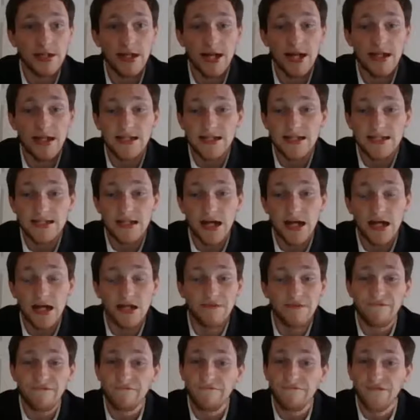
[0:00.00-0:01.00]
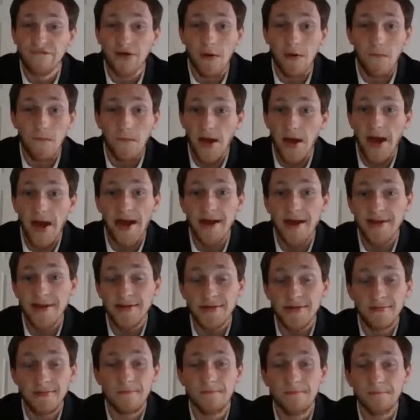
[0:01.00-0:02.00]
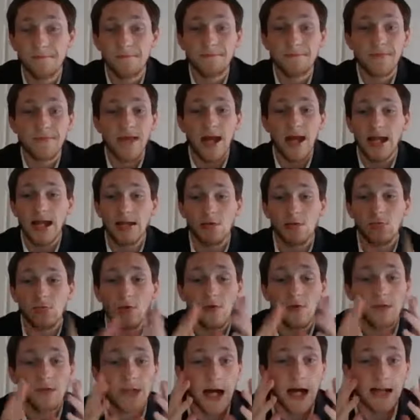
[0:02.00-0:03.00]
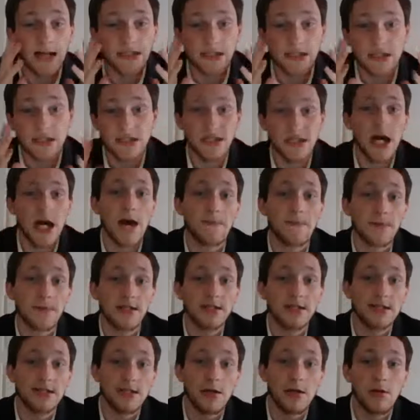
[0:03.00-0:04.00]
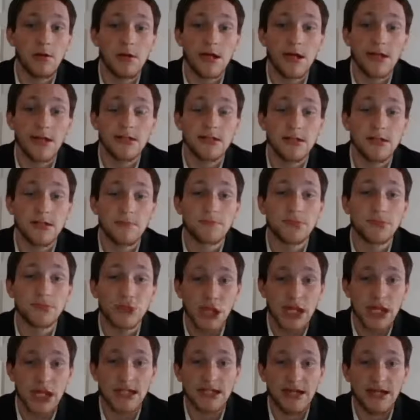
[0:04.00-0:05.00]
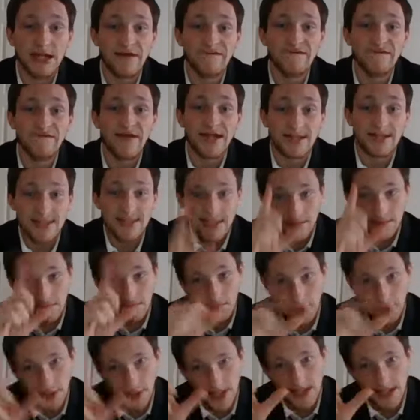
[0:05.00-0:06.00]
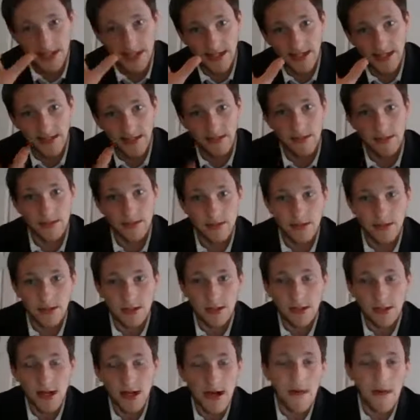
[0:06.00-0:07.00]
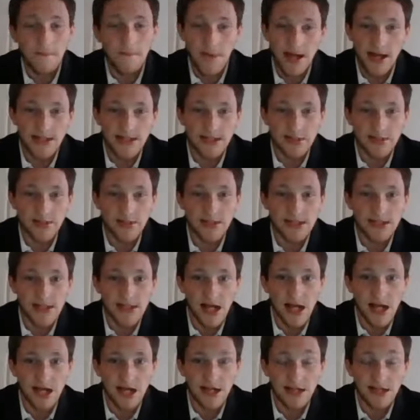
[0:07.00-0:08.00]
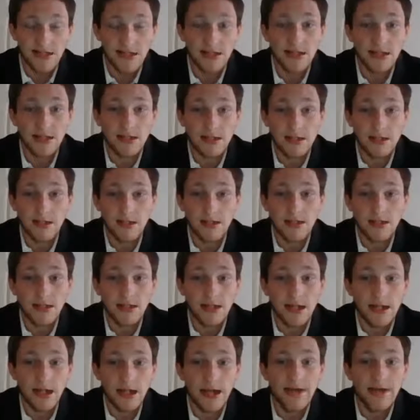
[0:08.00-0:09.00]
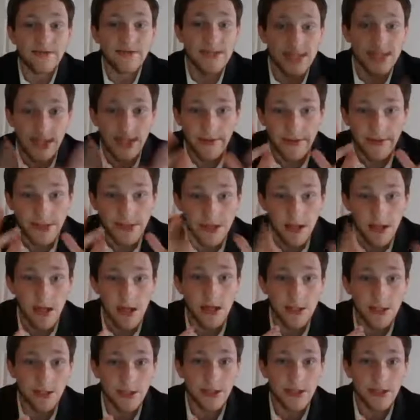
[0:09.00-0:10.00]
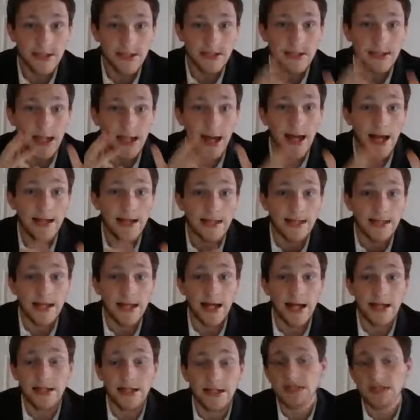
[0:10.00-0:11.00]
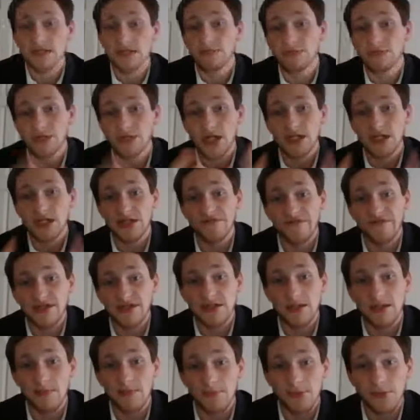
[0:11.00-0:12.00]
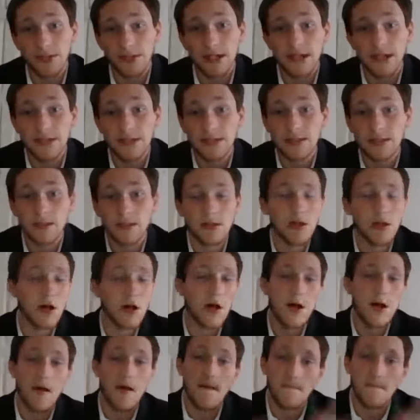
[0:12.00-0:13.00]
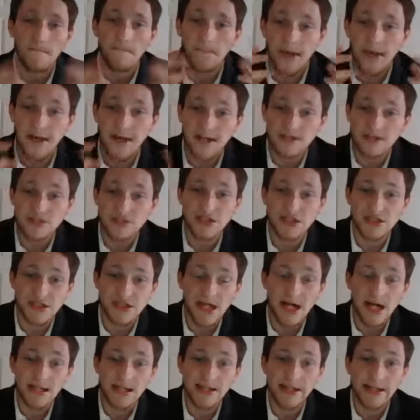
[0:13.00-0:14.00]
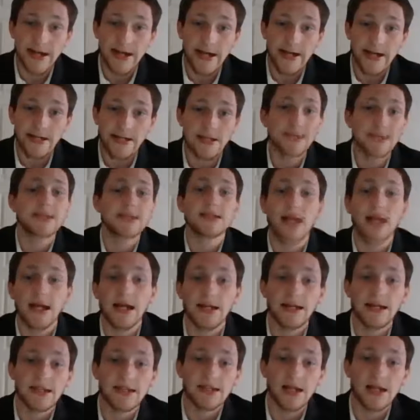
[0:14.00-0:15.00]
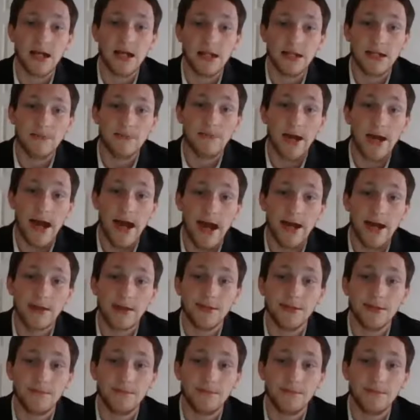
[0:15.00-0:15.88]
It does not feel pain. And it will not stop until its objective is completed. Basically saying, if Sarah Connor is dead, then his objective is complete. But if she's not dead, Skynet's gonna get mad.